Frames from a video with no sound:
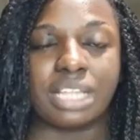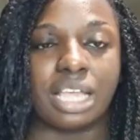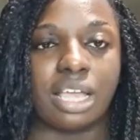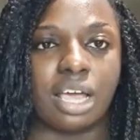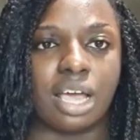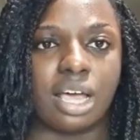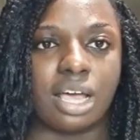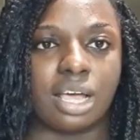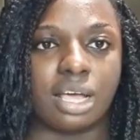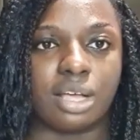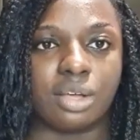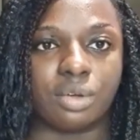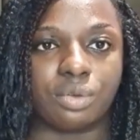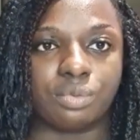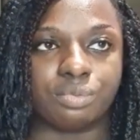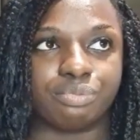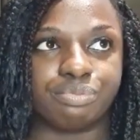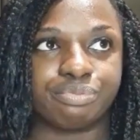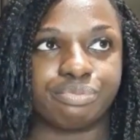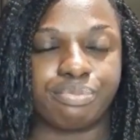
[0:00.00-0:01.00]
a
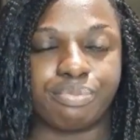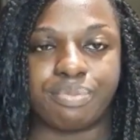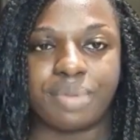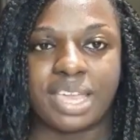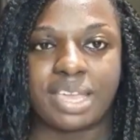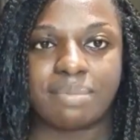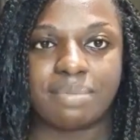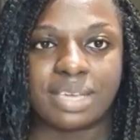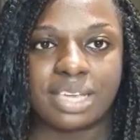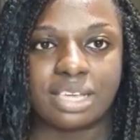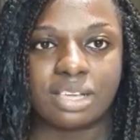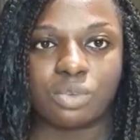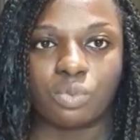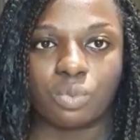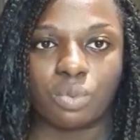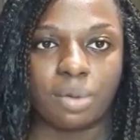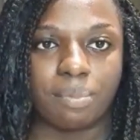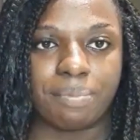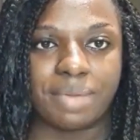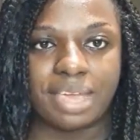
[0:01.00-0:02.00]
baby
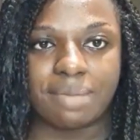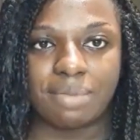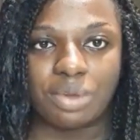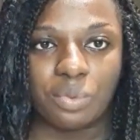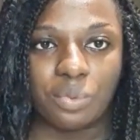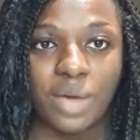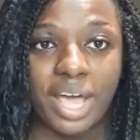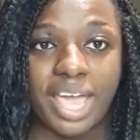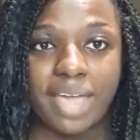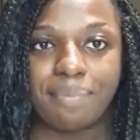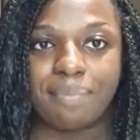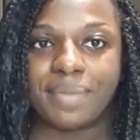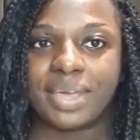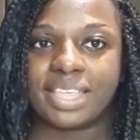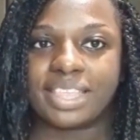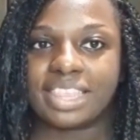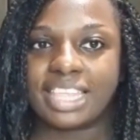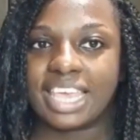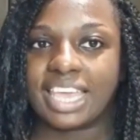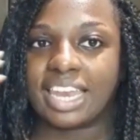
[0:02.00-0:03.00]
wipe,
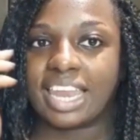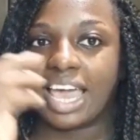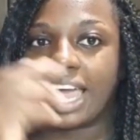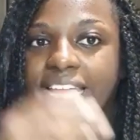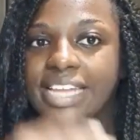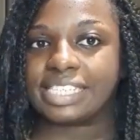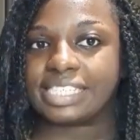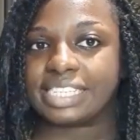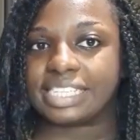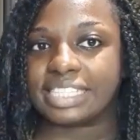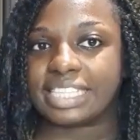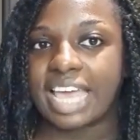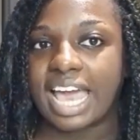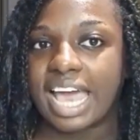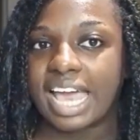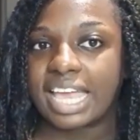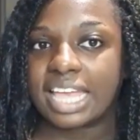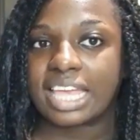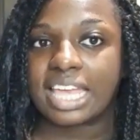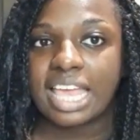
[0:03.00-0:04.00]
and then I did
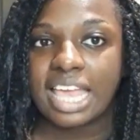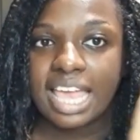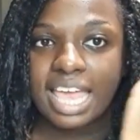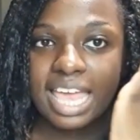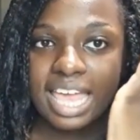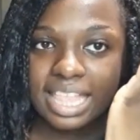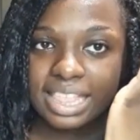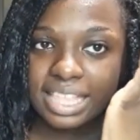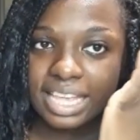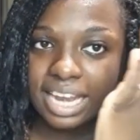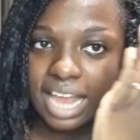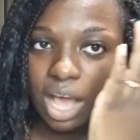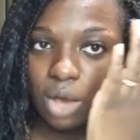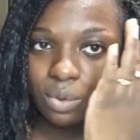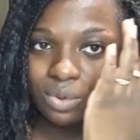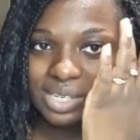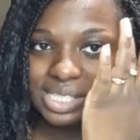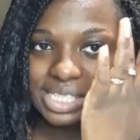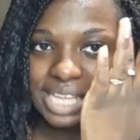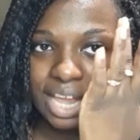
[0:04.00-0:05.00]
that, and then I
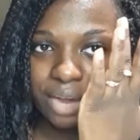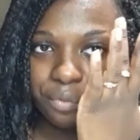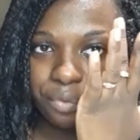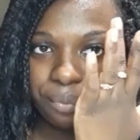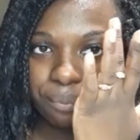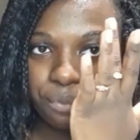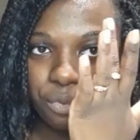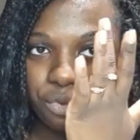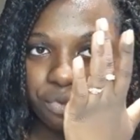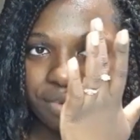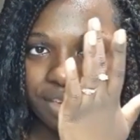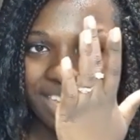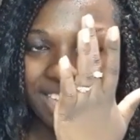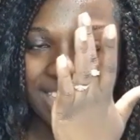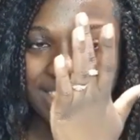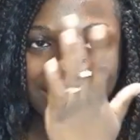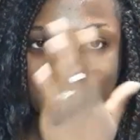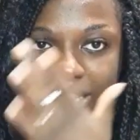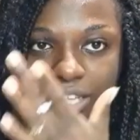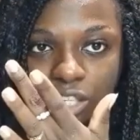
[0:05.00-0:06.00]
was like removing
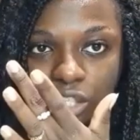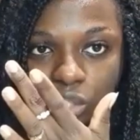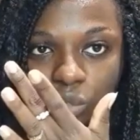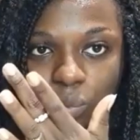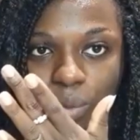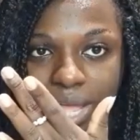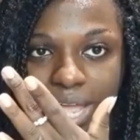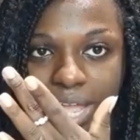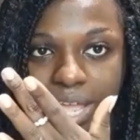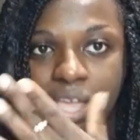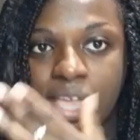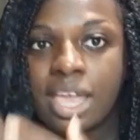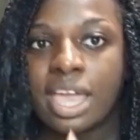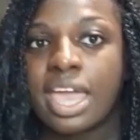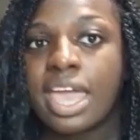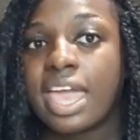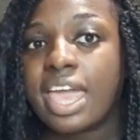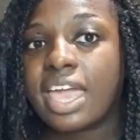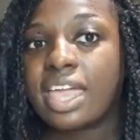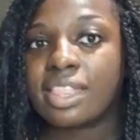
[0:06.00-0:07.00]
it this way,
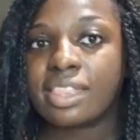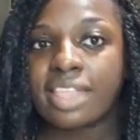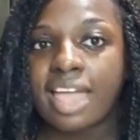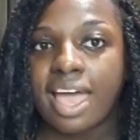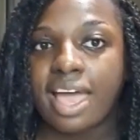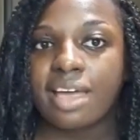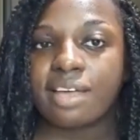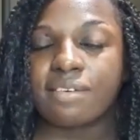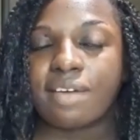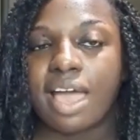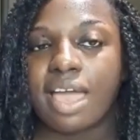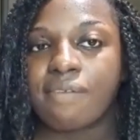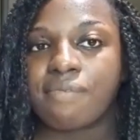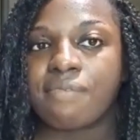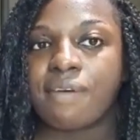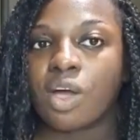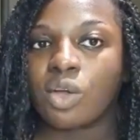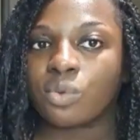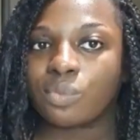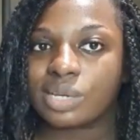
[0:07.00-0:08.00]
and that I
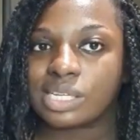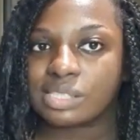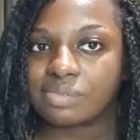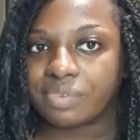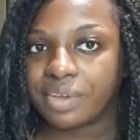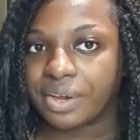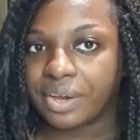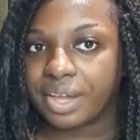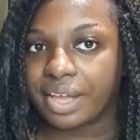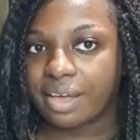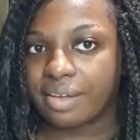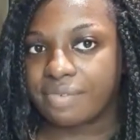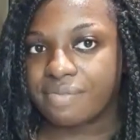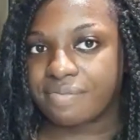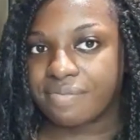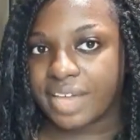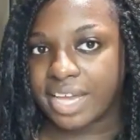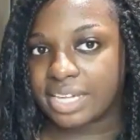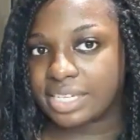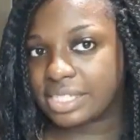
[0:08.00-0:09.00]
found was very
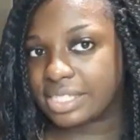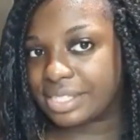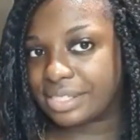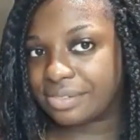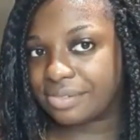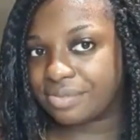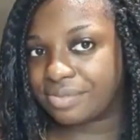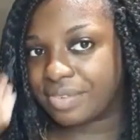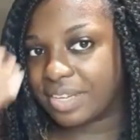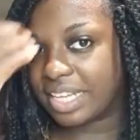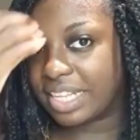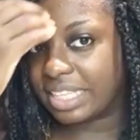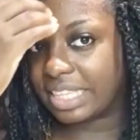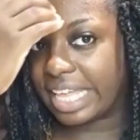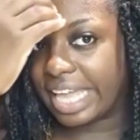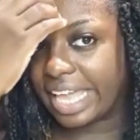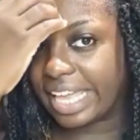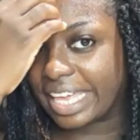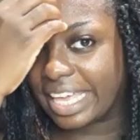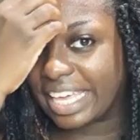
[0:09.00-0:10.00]
effective in
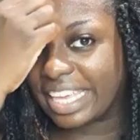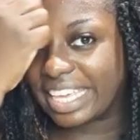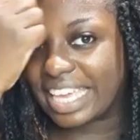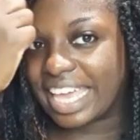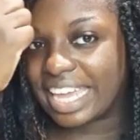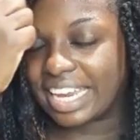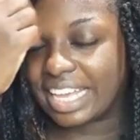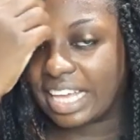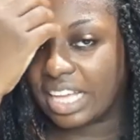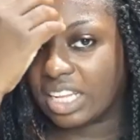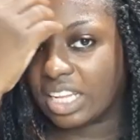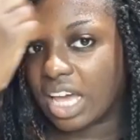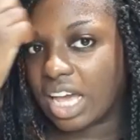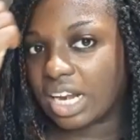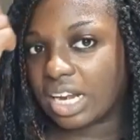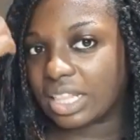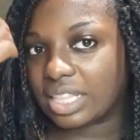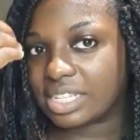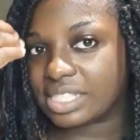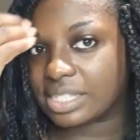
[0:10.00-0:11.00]
like getting a
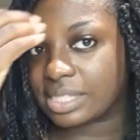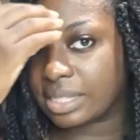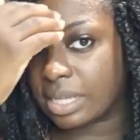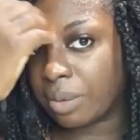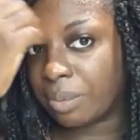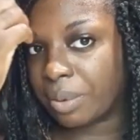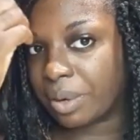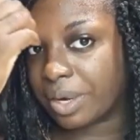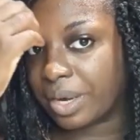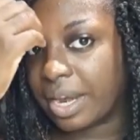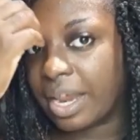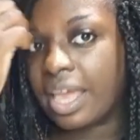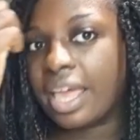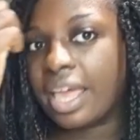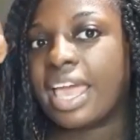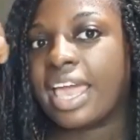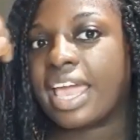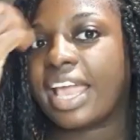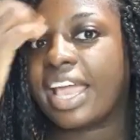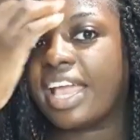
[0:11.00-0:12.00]
lot of the stubborn
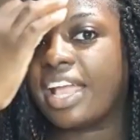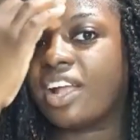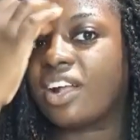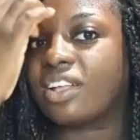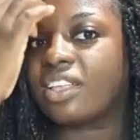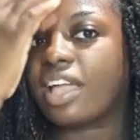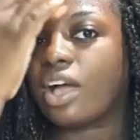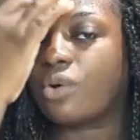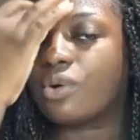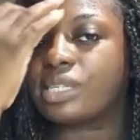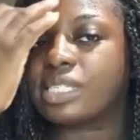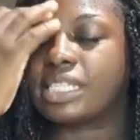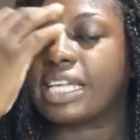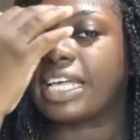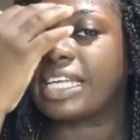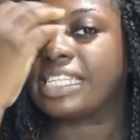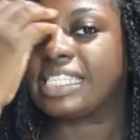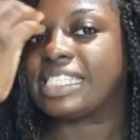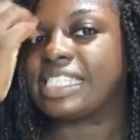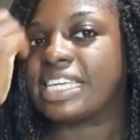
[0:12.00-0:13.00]
hair that was
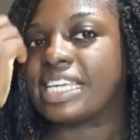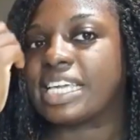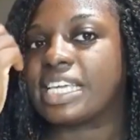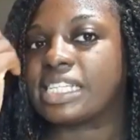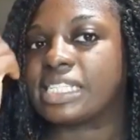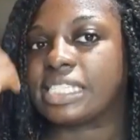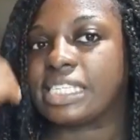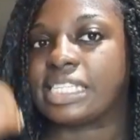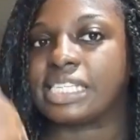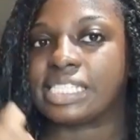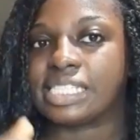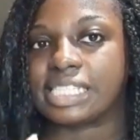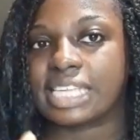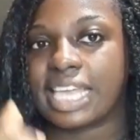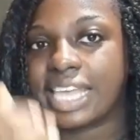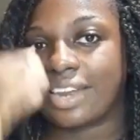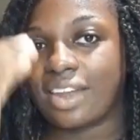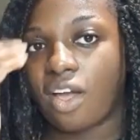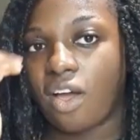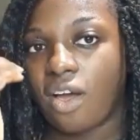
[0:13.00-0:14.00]
like sticking to the
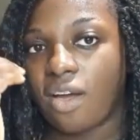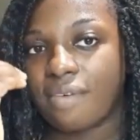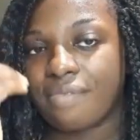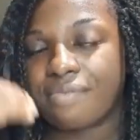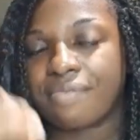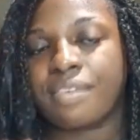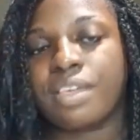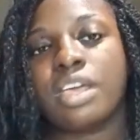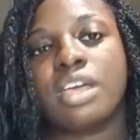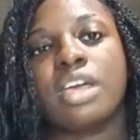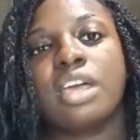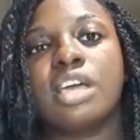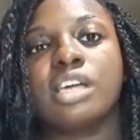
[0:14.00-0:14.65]
skin off.